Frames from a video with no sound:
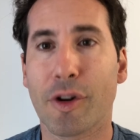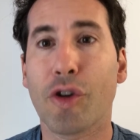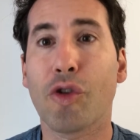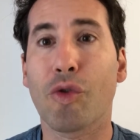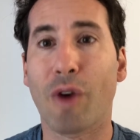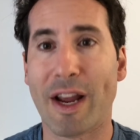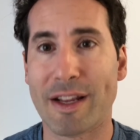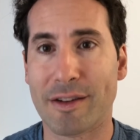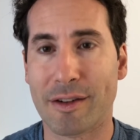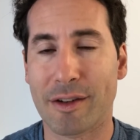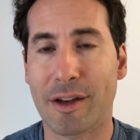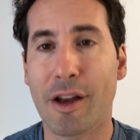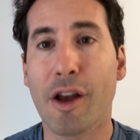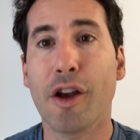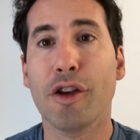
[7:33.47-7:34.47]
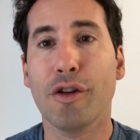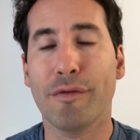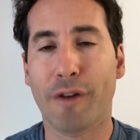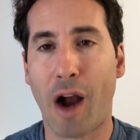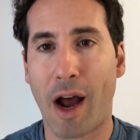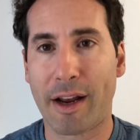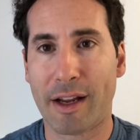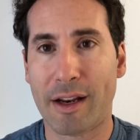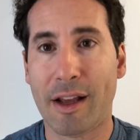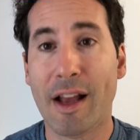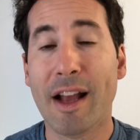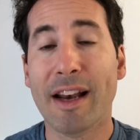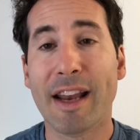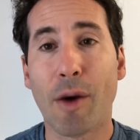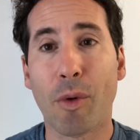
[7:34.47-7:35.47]
Great, you've got it.
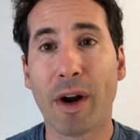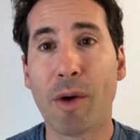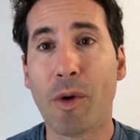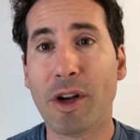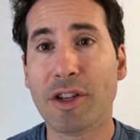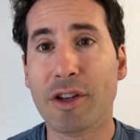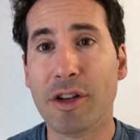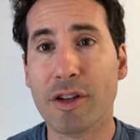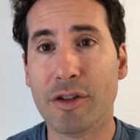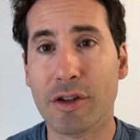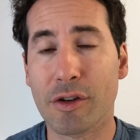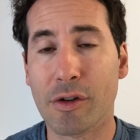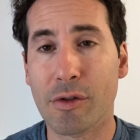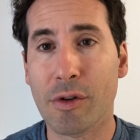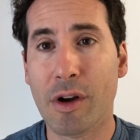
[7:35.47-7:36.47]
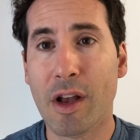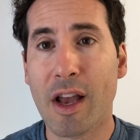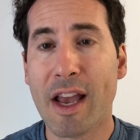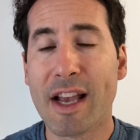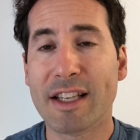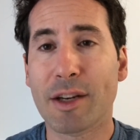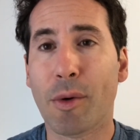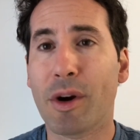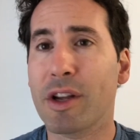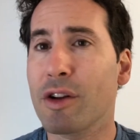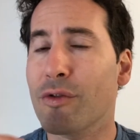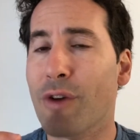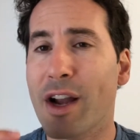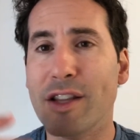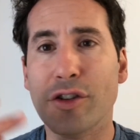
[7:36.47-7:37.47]
Now what I want you to do is I want you to
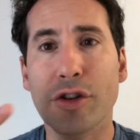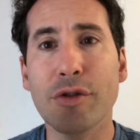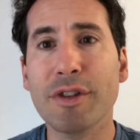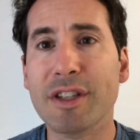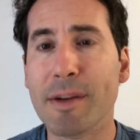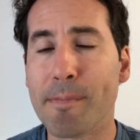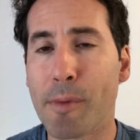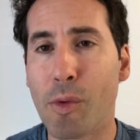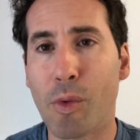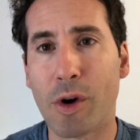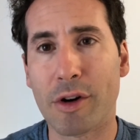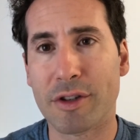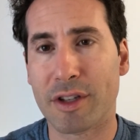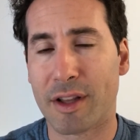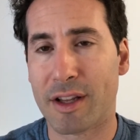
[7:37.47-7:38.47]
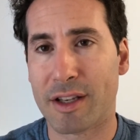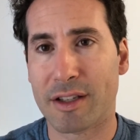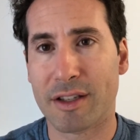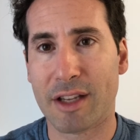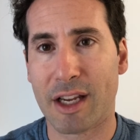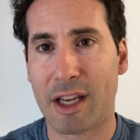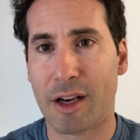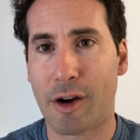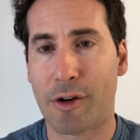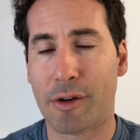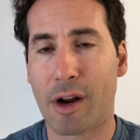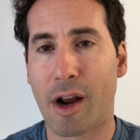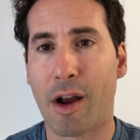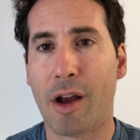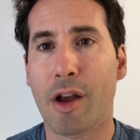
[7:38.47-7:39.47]
write 2 simple words on this sticky note.
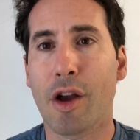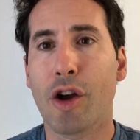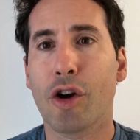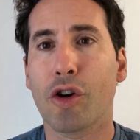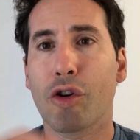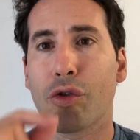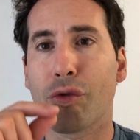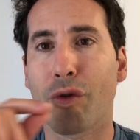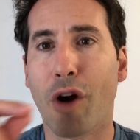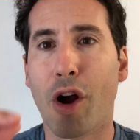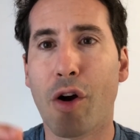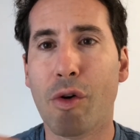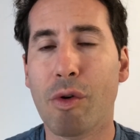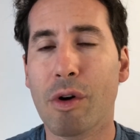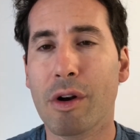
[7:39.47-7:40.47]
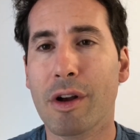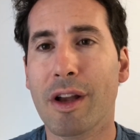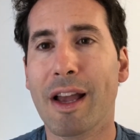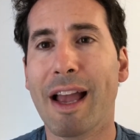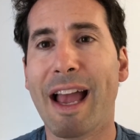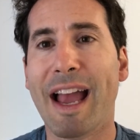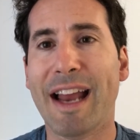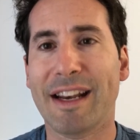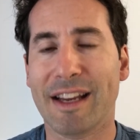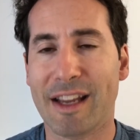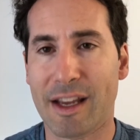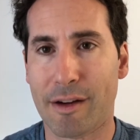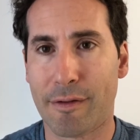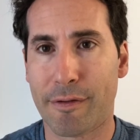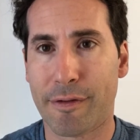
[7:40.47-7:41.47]
Grow and
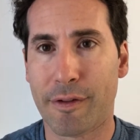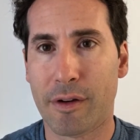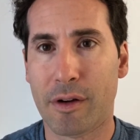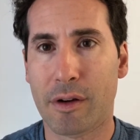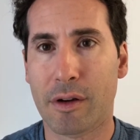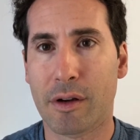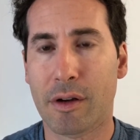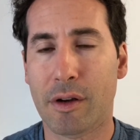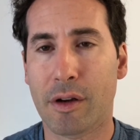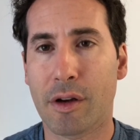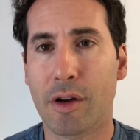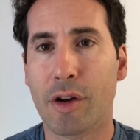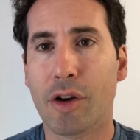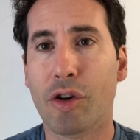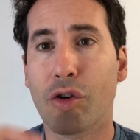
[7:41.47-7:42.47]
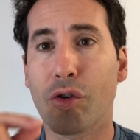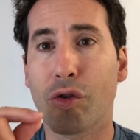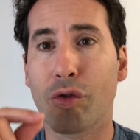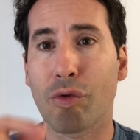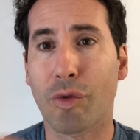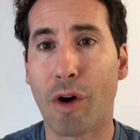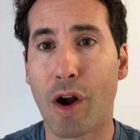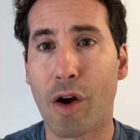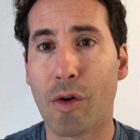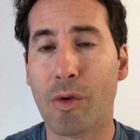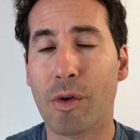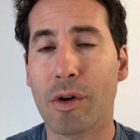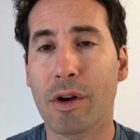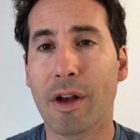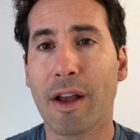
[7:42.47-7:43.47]
give.
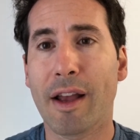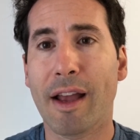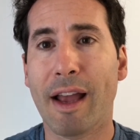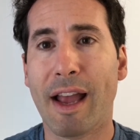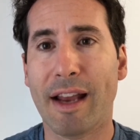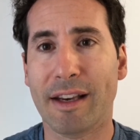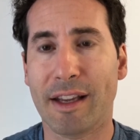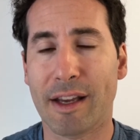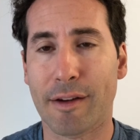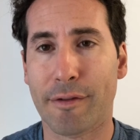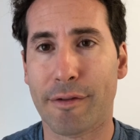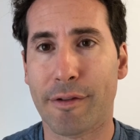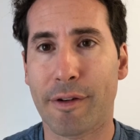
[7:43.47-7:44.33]
Grow and give.